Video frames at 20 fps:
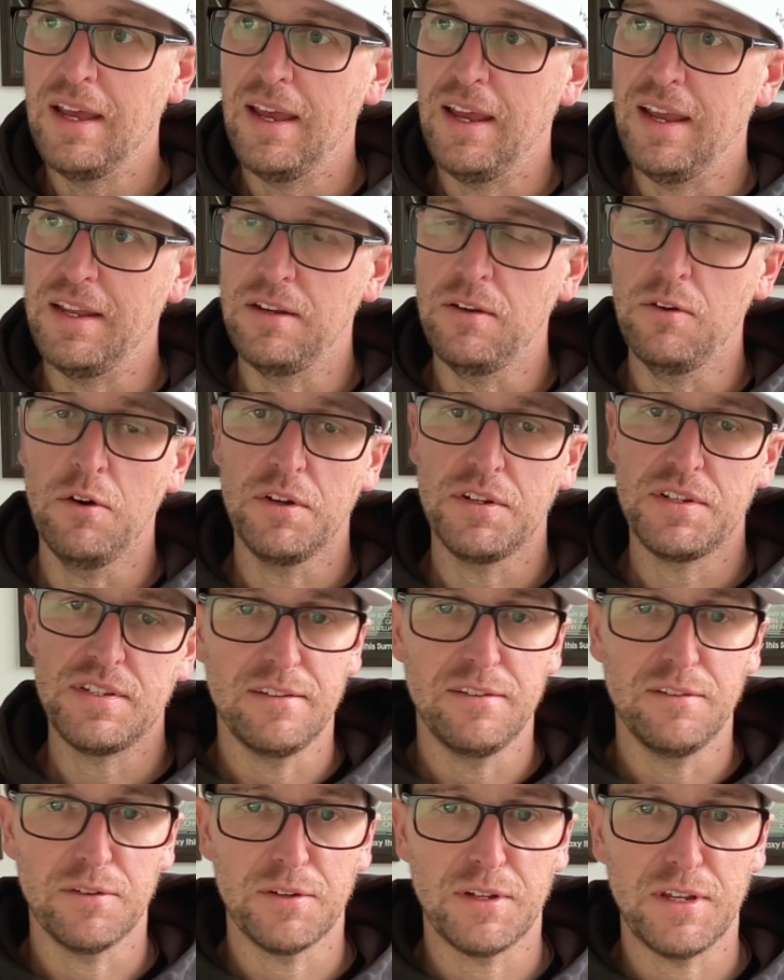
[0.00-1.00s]
and not
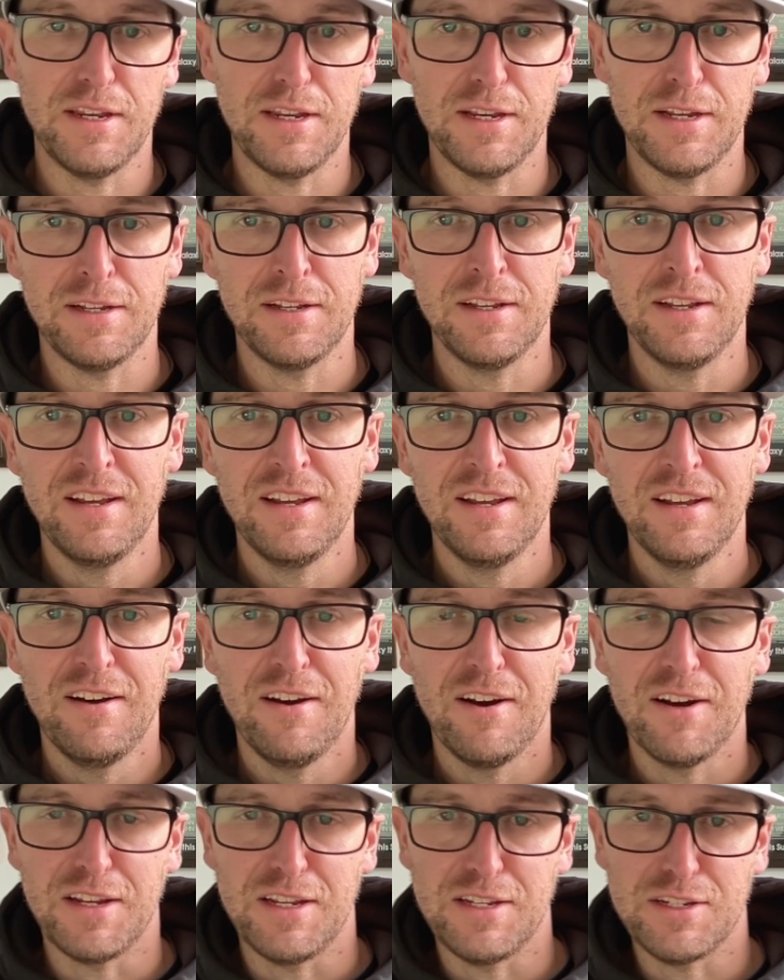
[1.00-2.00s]
getting,
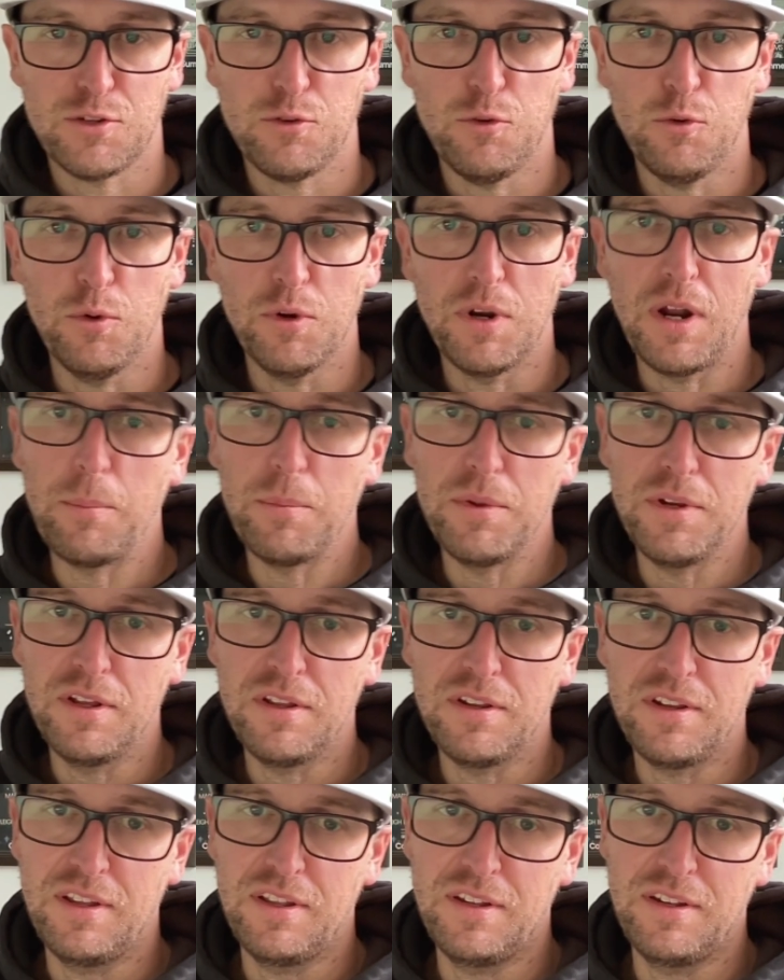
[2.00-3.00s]
I guess, caught up in
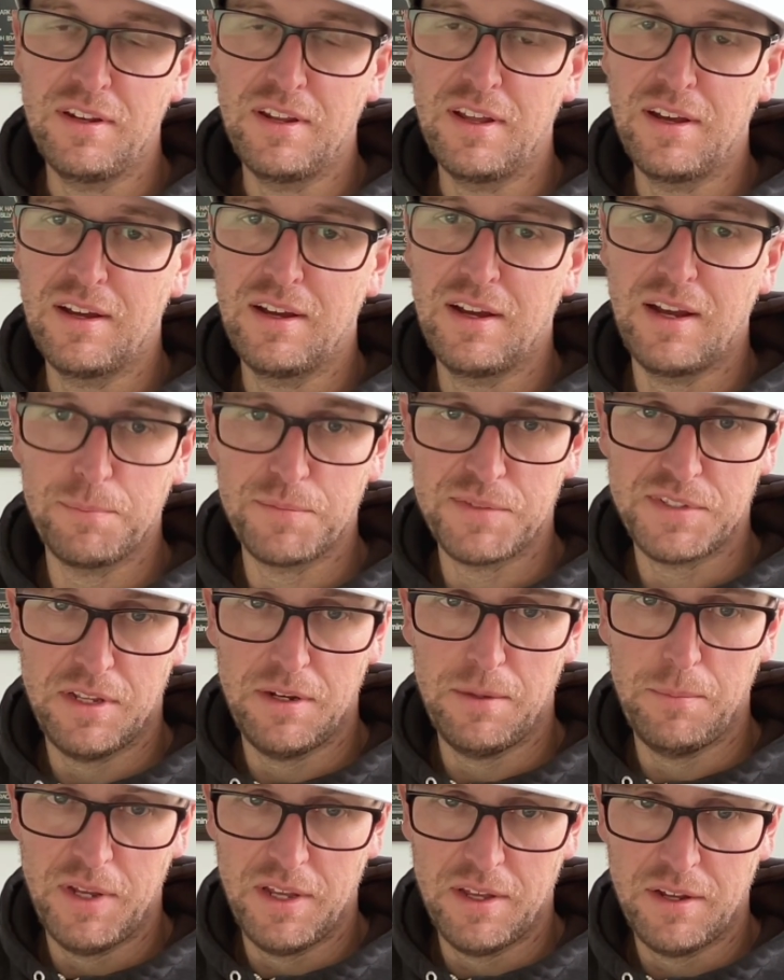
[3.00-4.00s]
it and
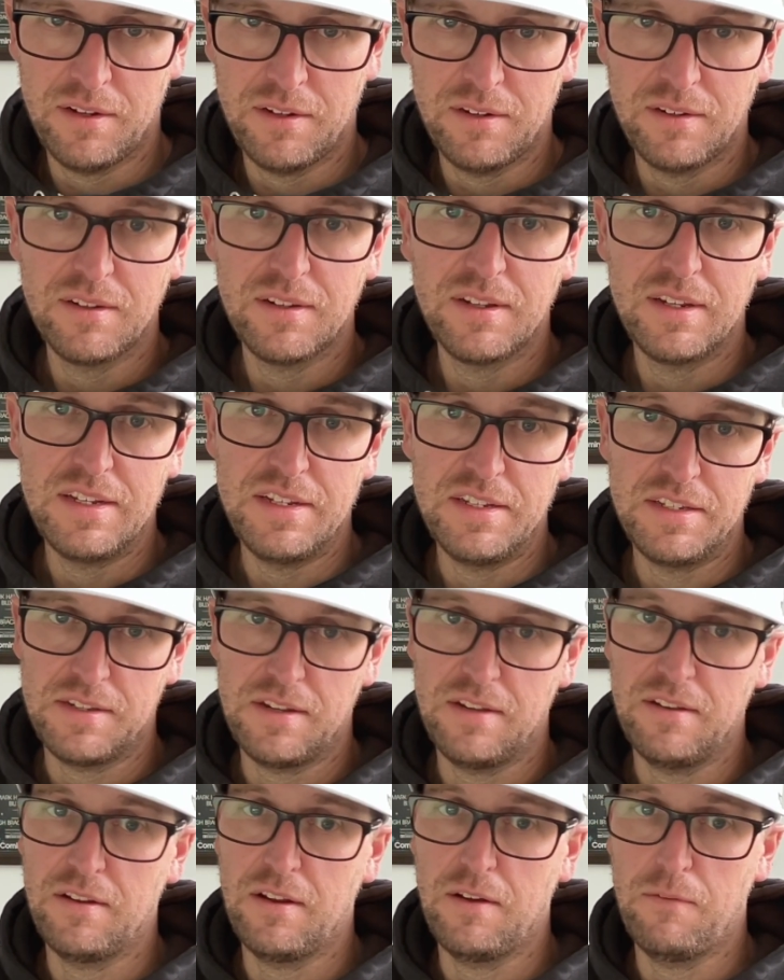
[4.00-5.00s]
upset about it is
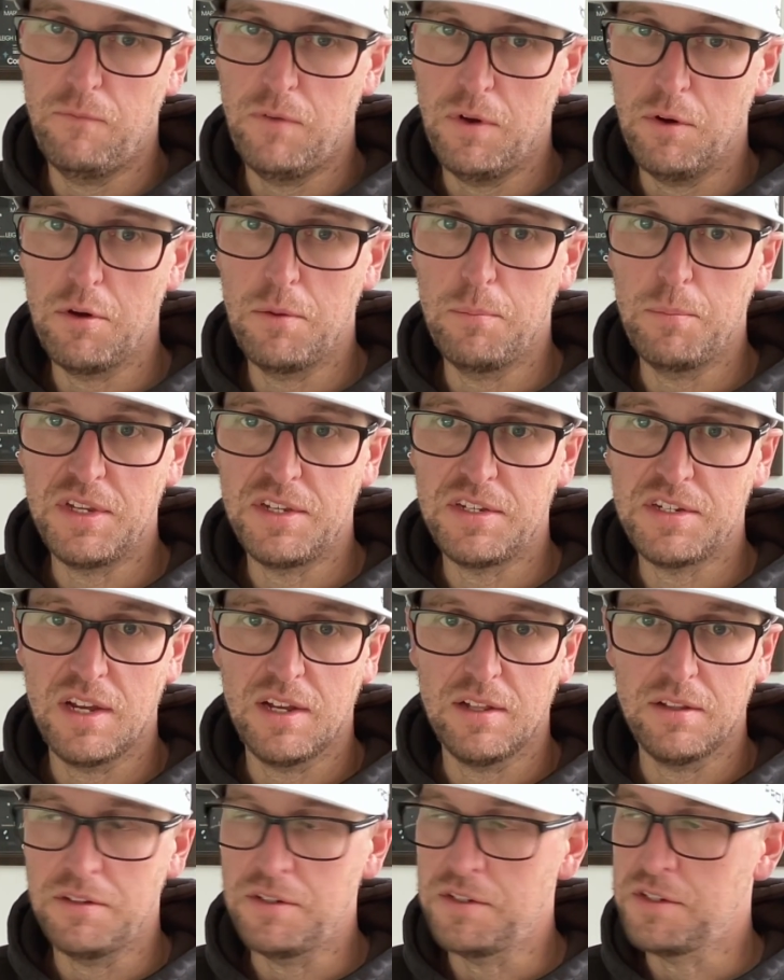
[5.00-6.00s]
a very big
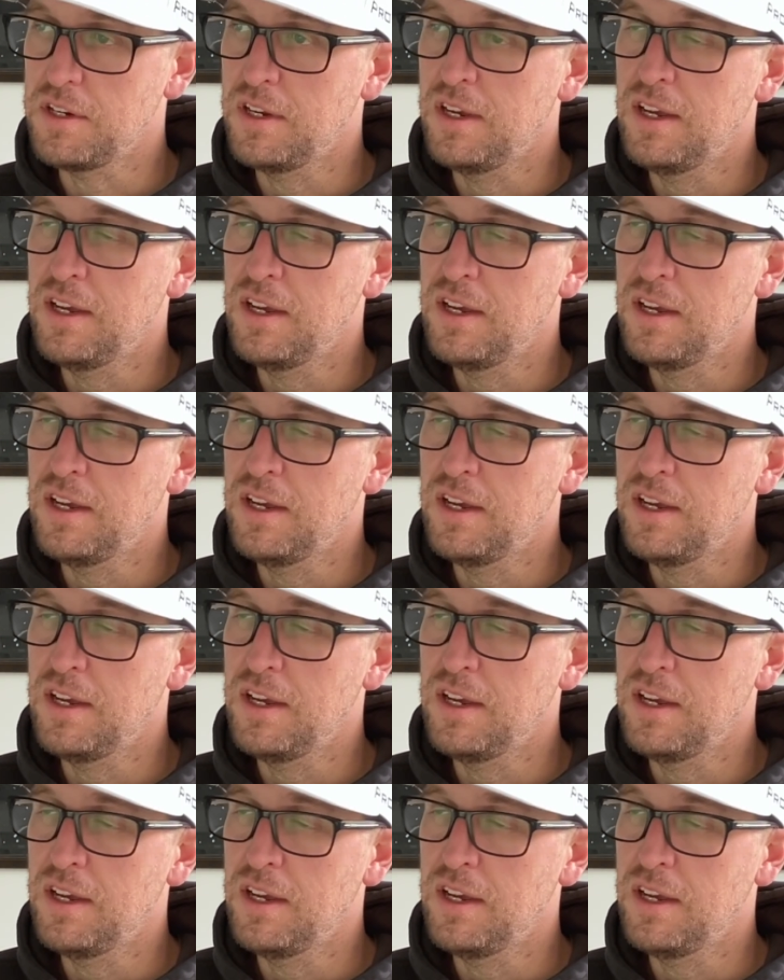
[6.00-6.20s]
challenge.